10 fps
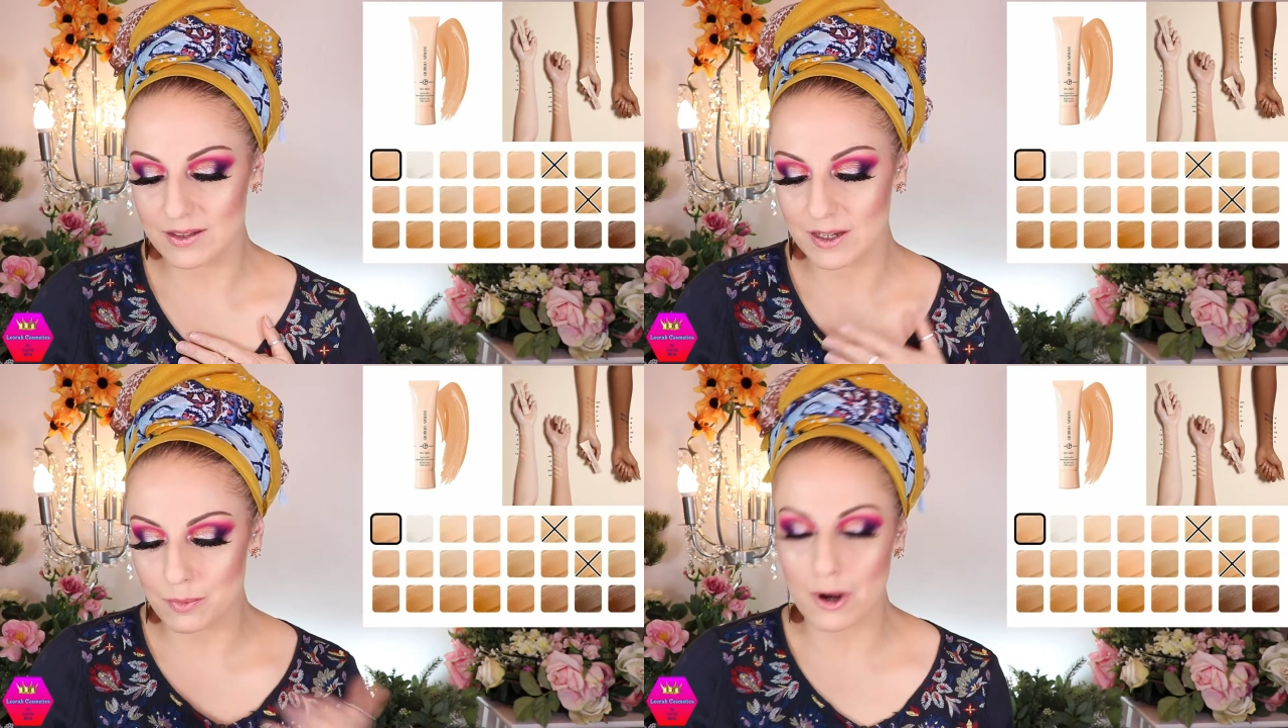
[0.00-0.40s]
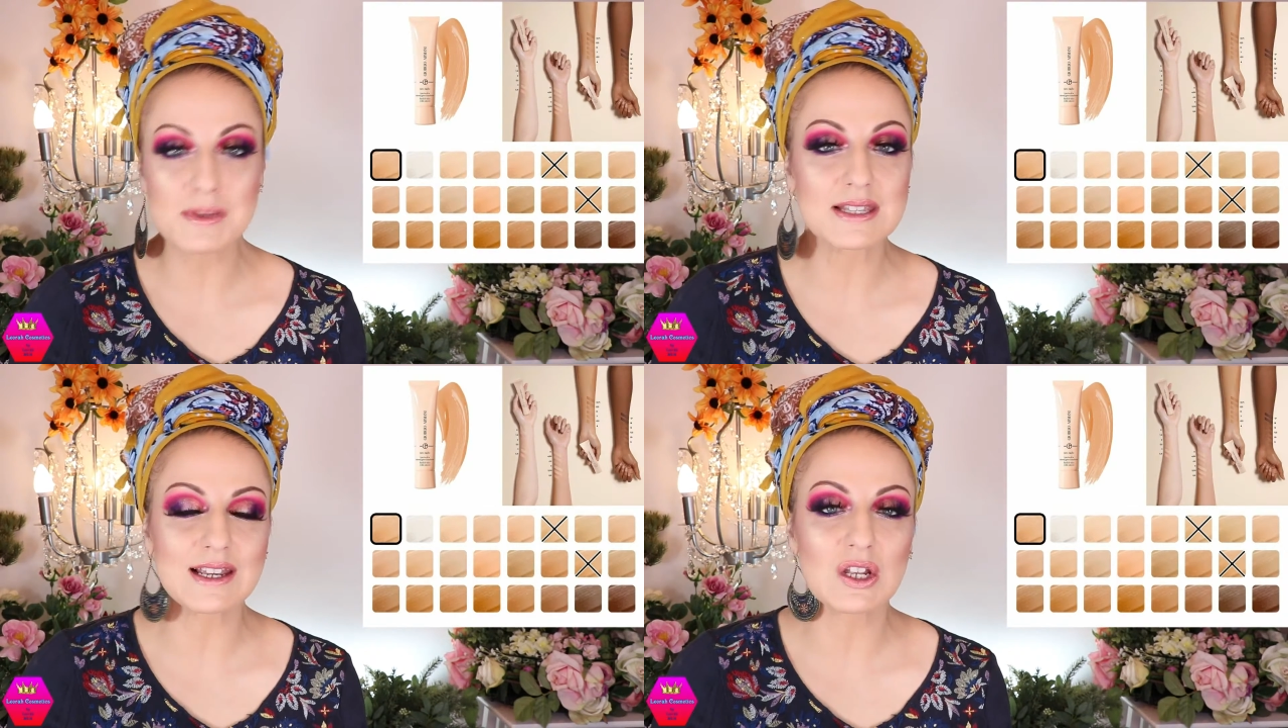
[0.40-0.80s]
they're
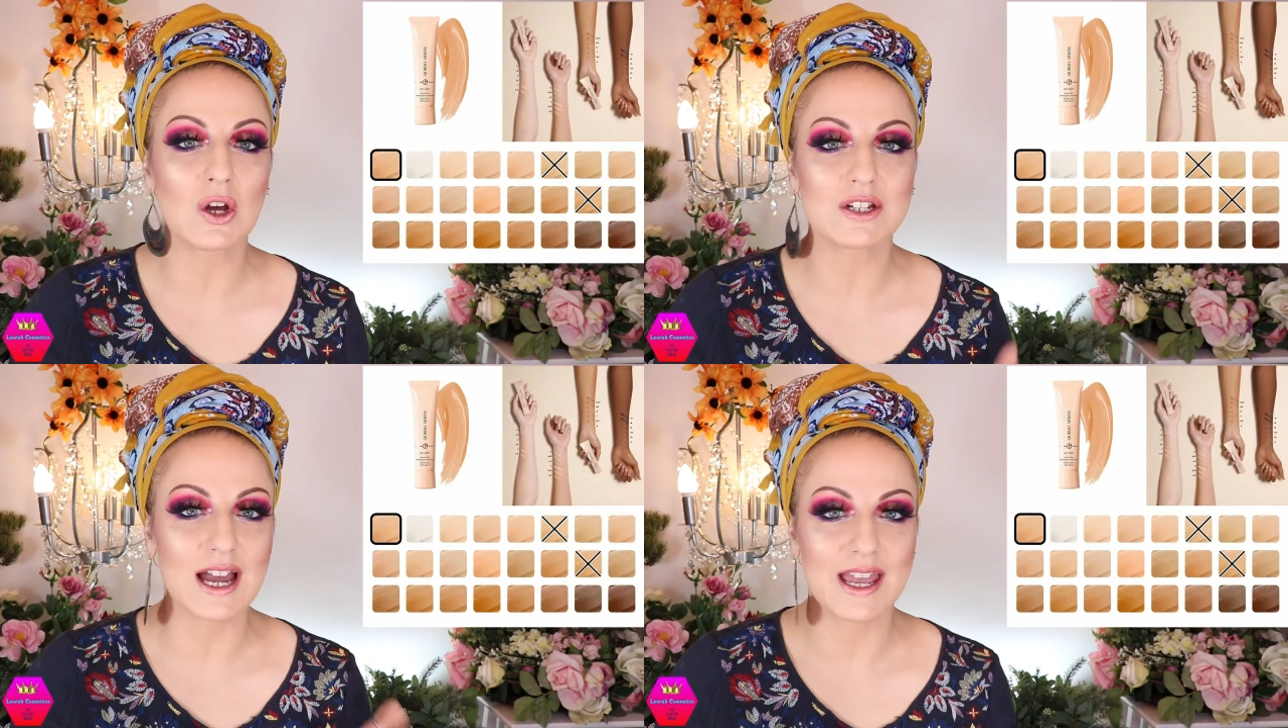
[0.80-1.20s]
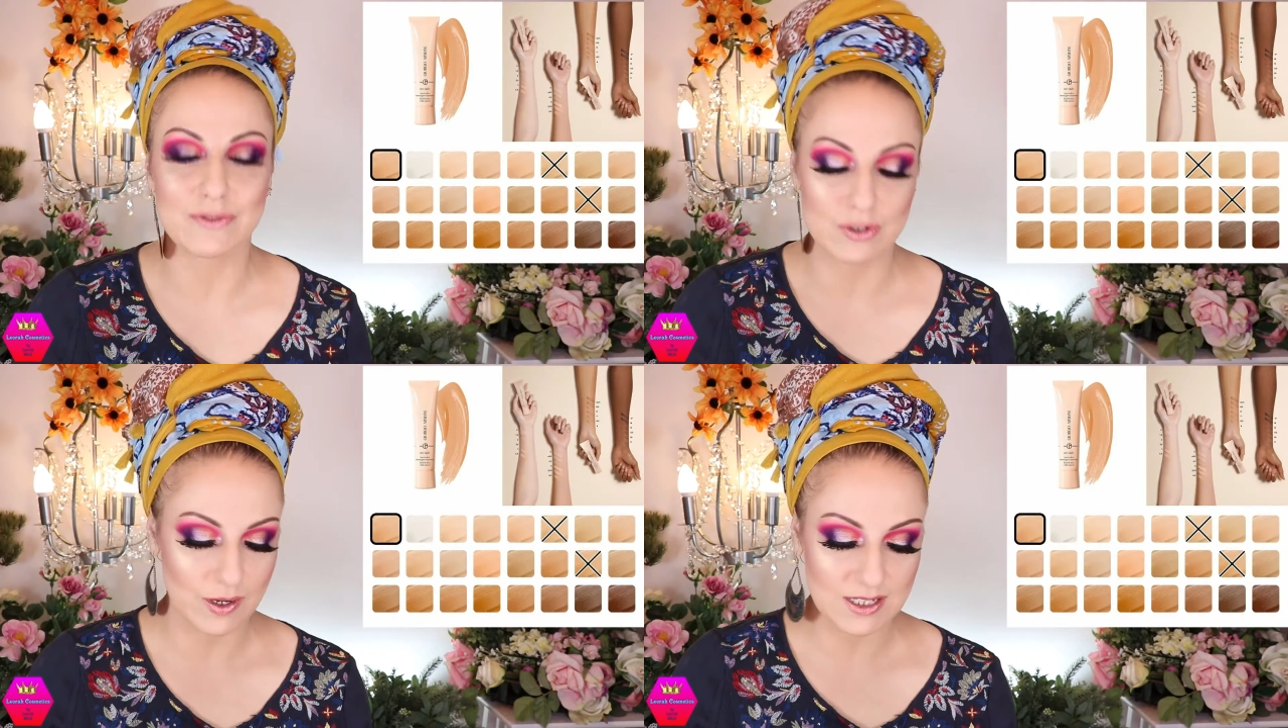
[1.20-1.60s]
promising a lot I
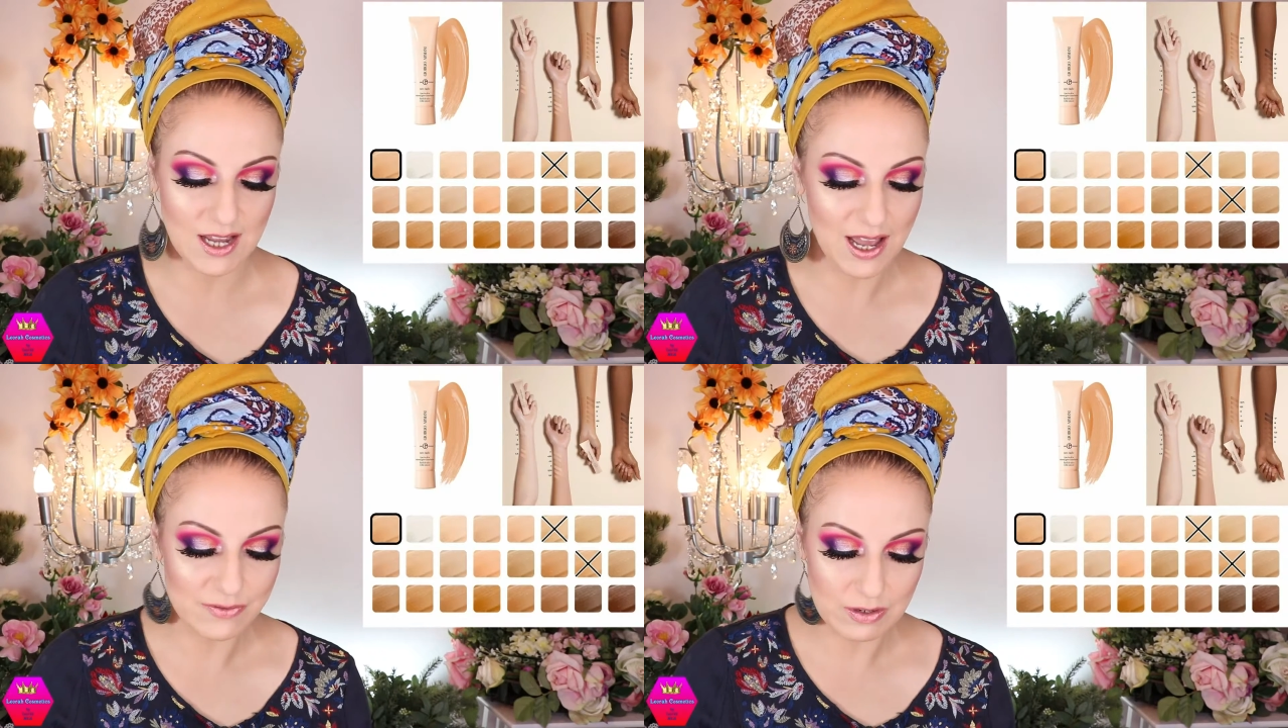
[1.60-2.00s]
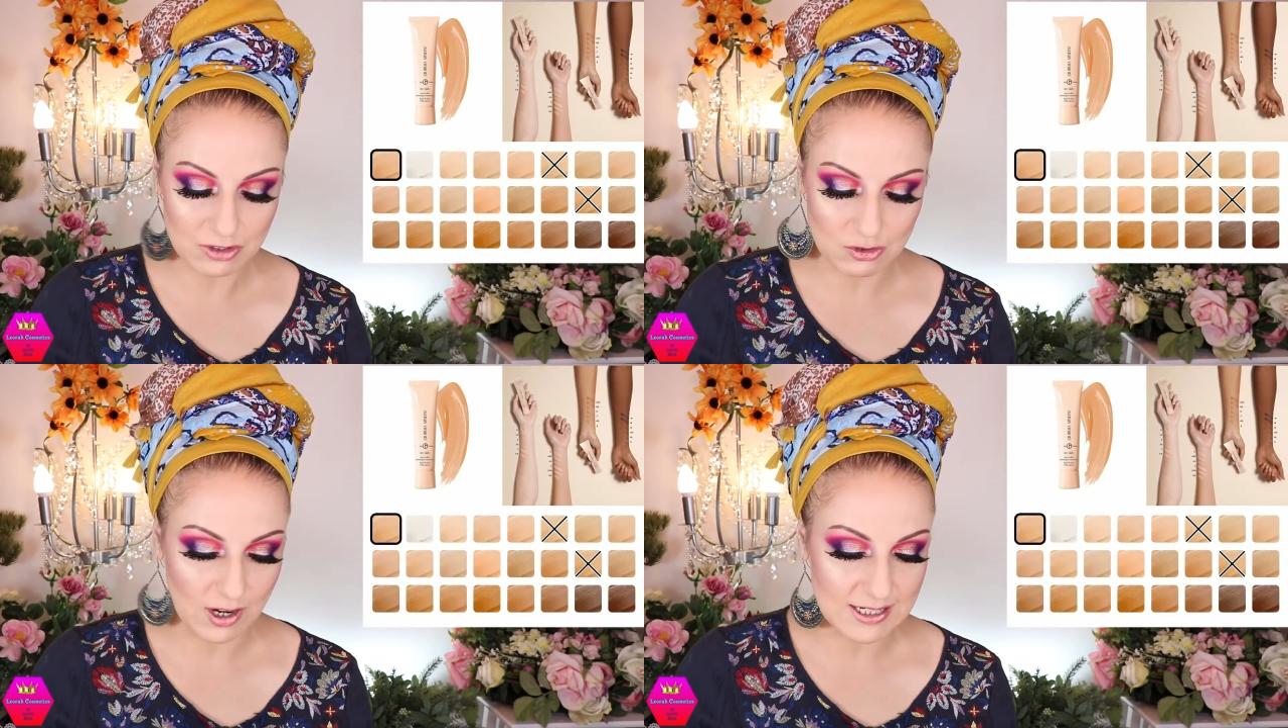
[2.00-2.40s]
have no idea I've
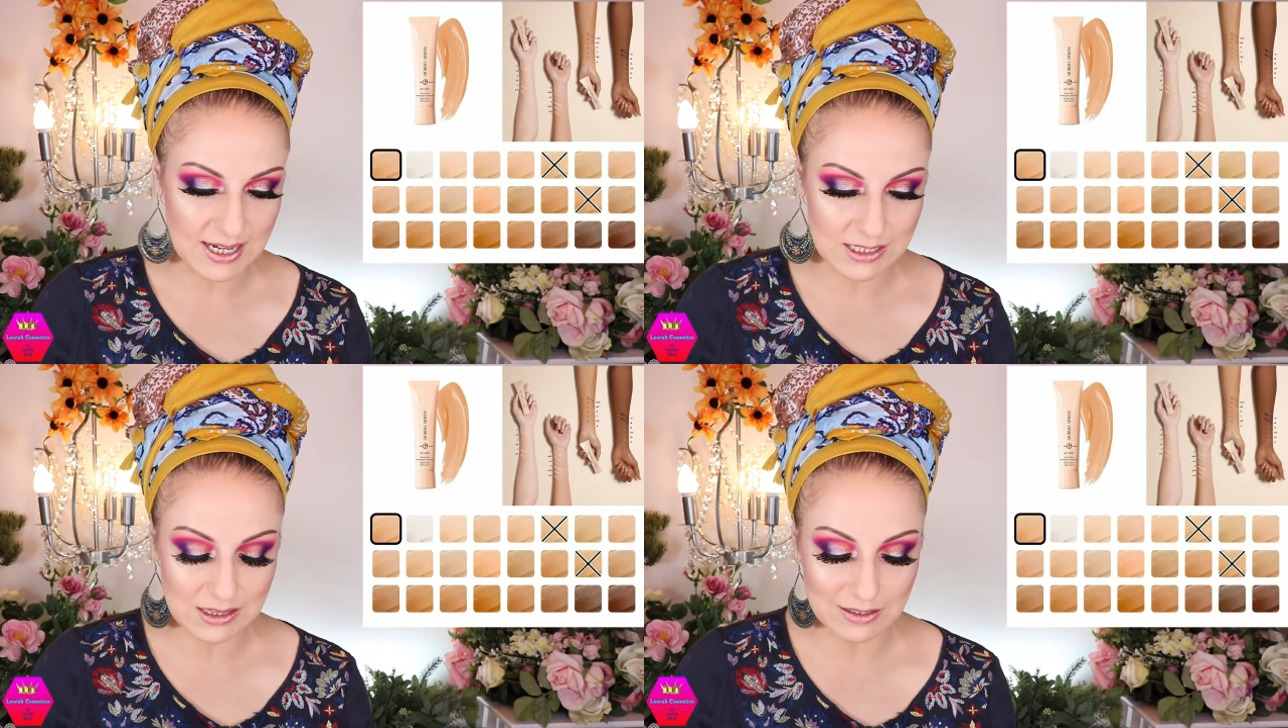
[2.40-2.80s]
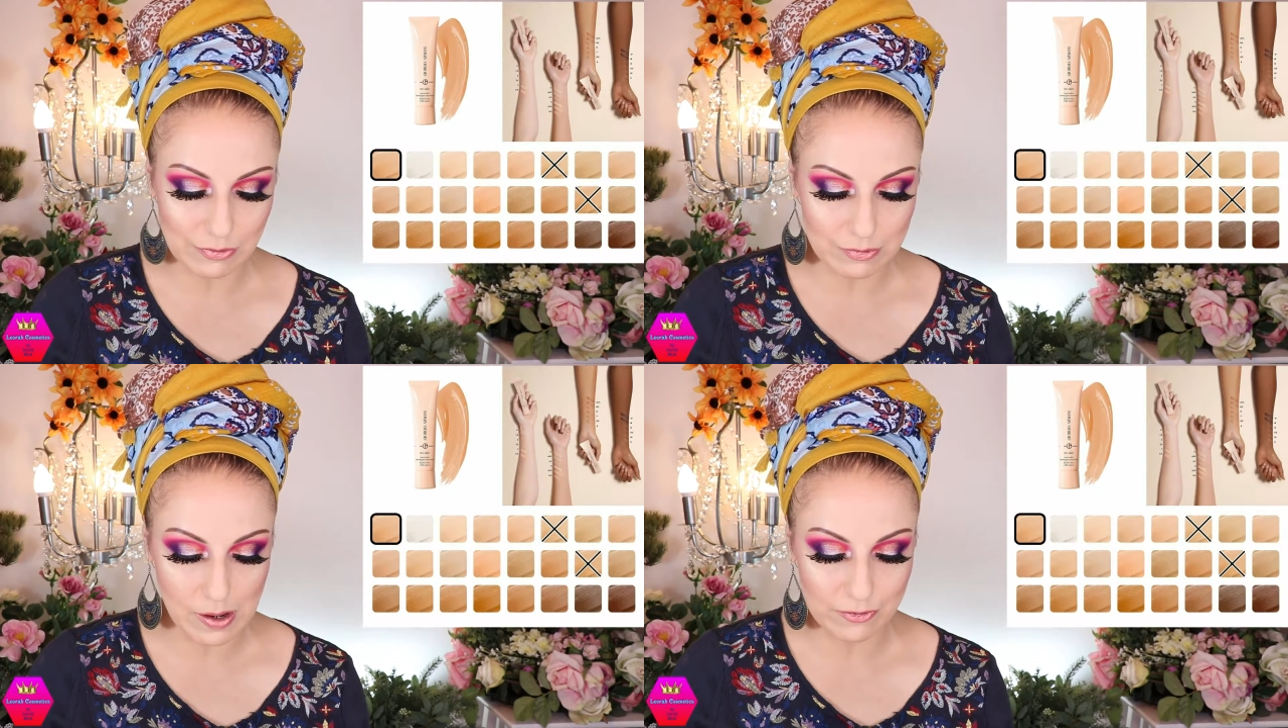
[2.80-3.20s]
never tried anything
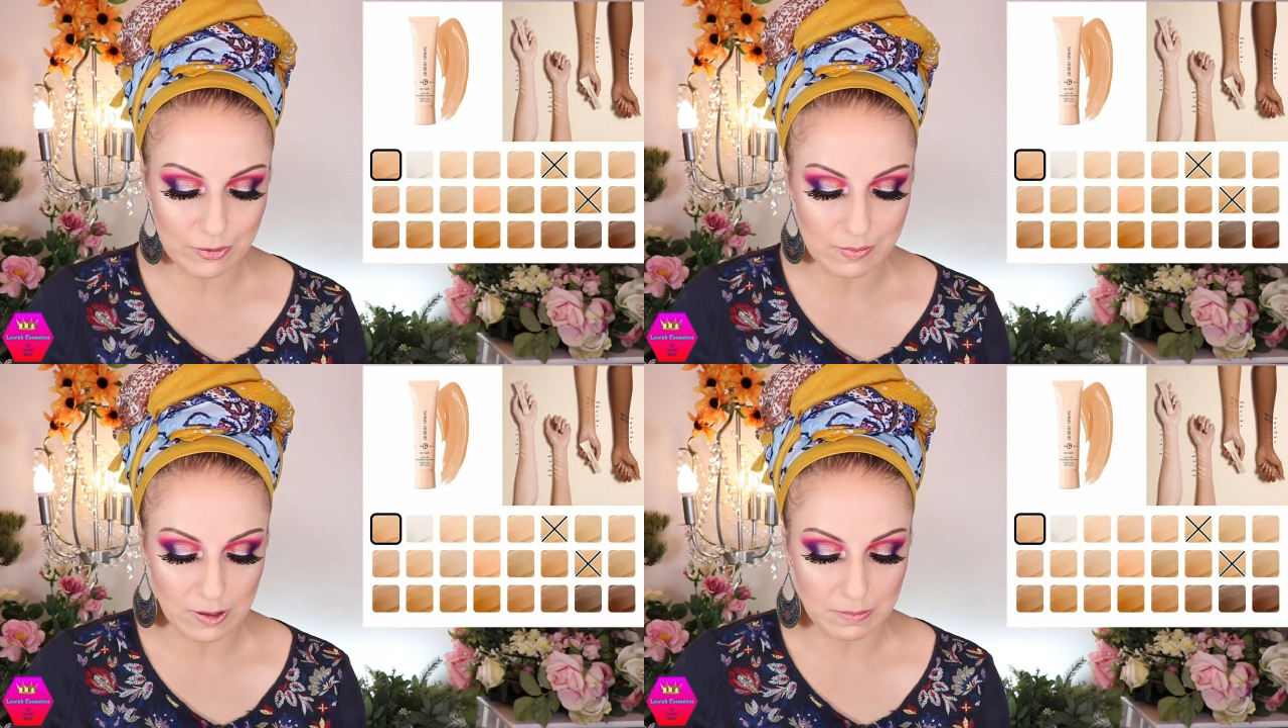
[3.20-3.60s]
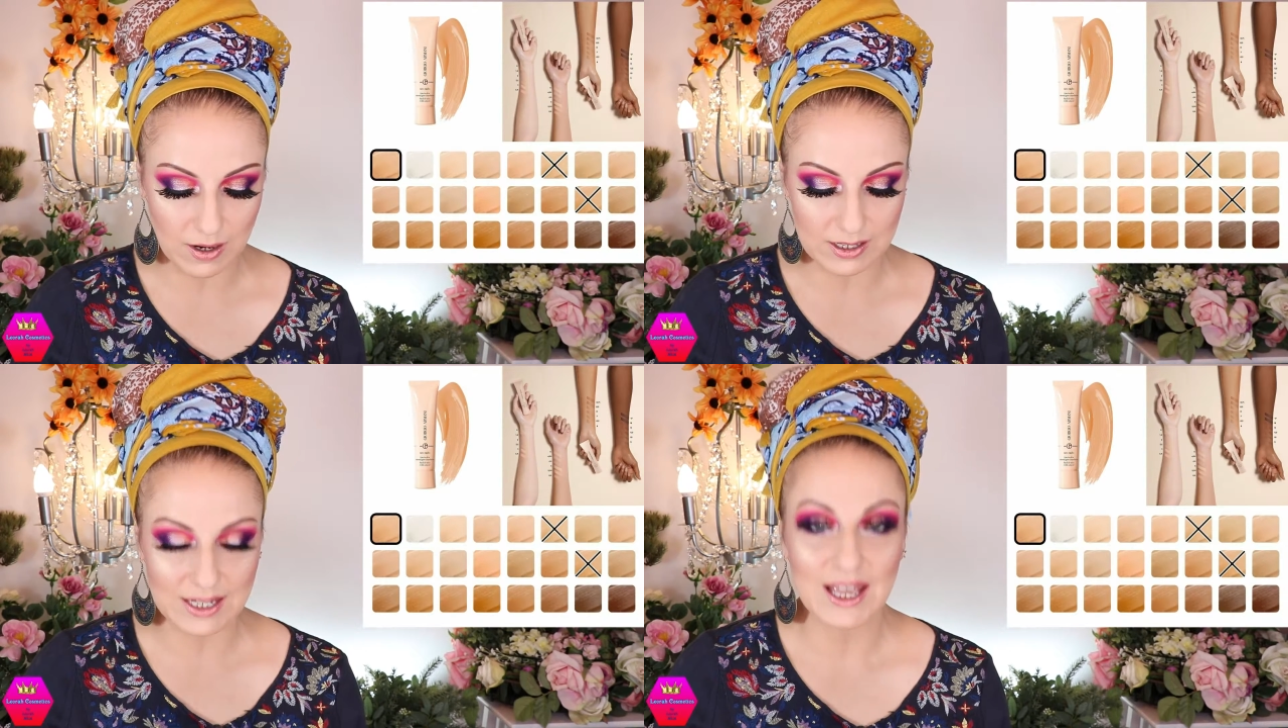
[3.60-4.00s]
from, from
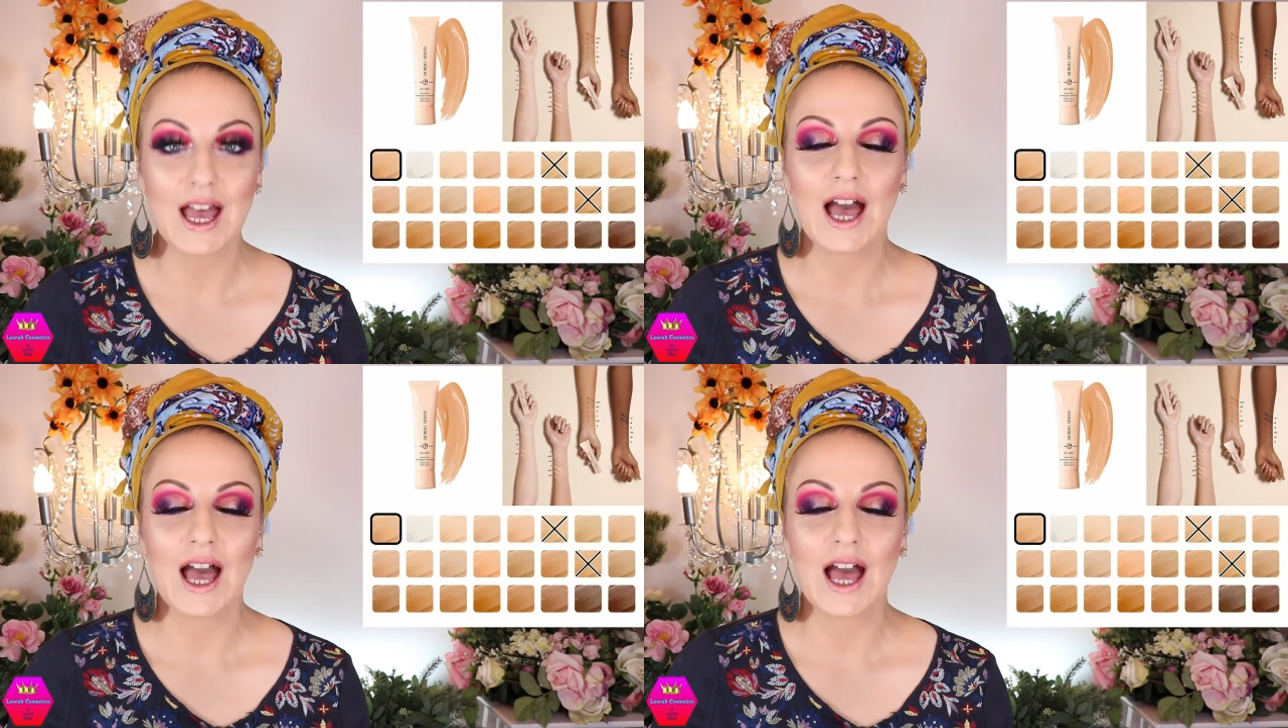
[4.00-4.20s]
Armani